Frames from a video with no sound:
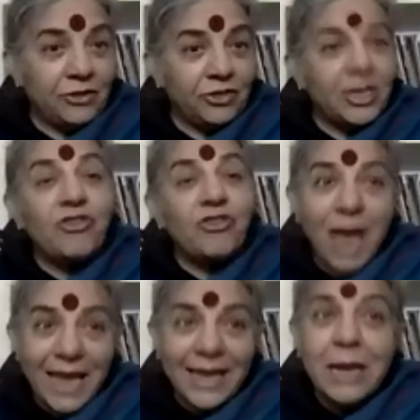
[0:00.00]
that
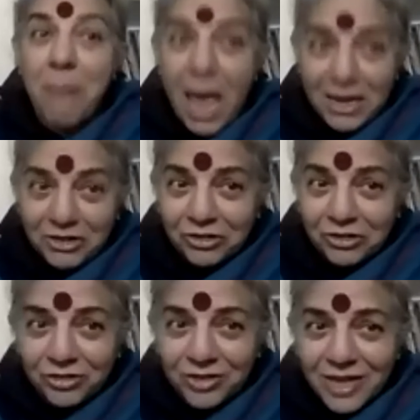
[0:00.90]
tracking patterns
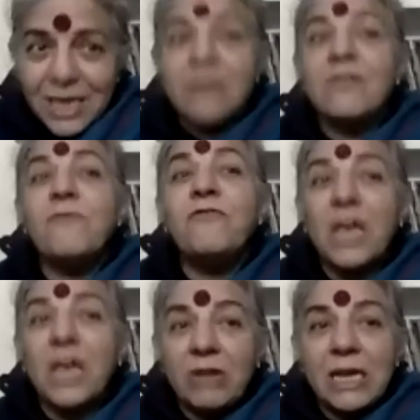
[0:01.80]
is a
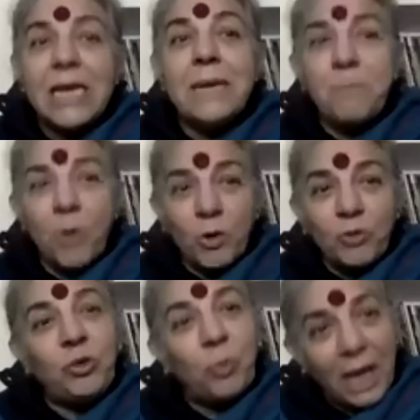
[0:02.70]
very important
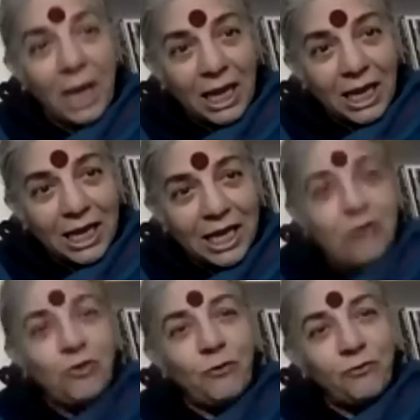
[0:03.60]
way to
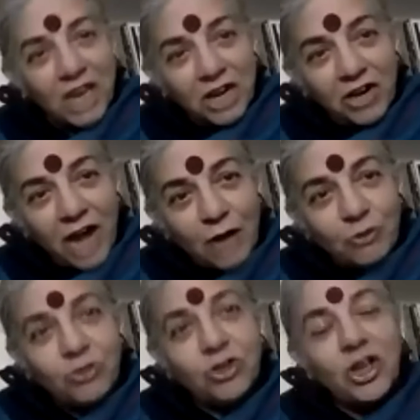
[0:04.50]
figure out
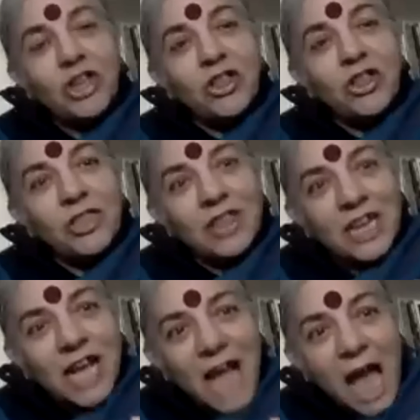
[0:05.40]
the
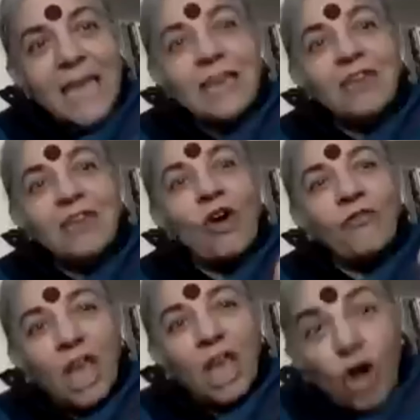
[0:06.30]
kind of
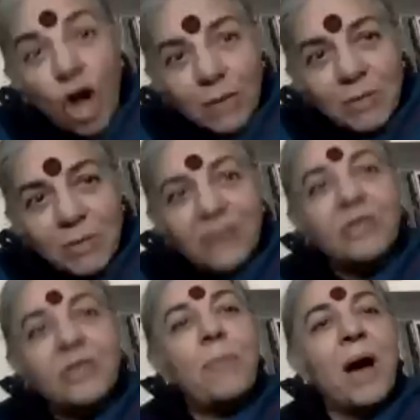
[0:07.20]
economies the
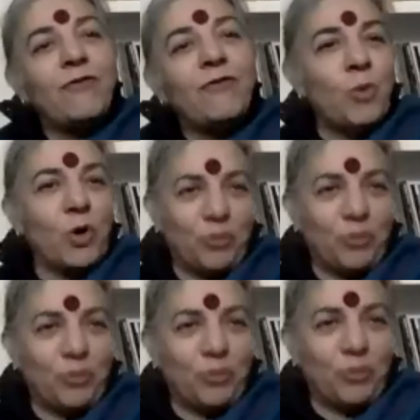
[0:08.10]
powerful want to
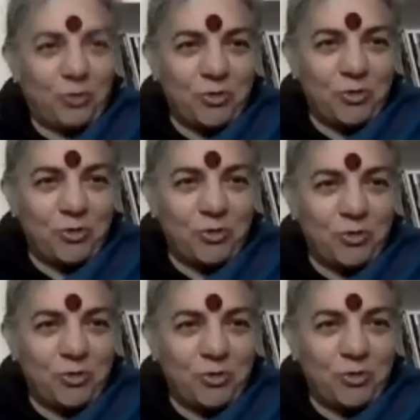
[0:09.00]
create,
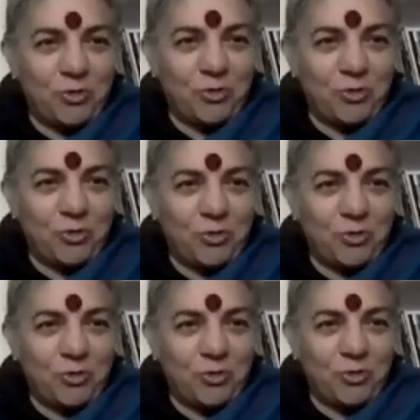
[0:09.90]
creating
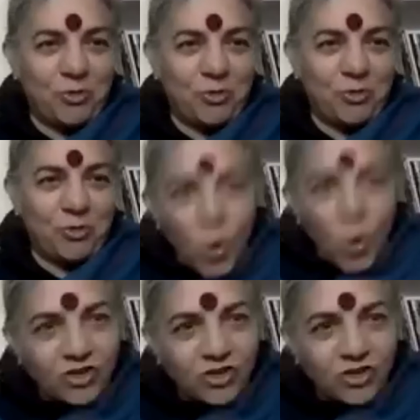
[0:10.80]
these
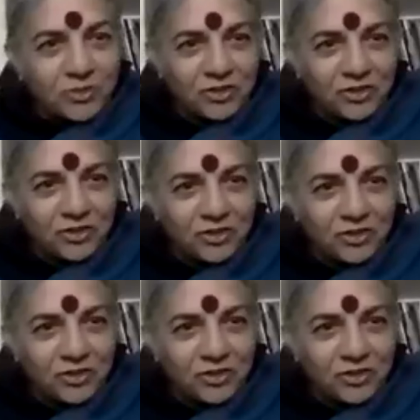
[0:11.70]
ownership systems.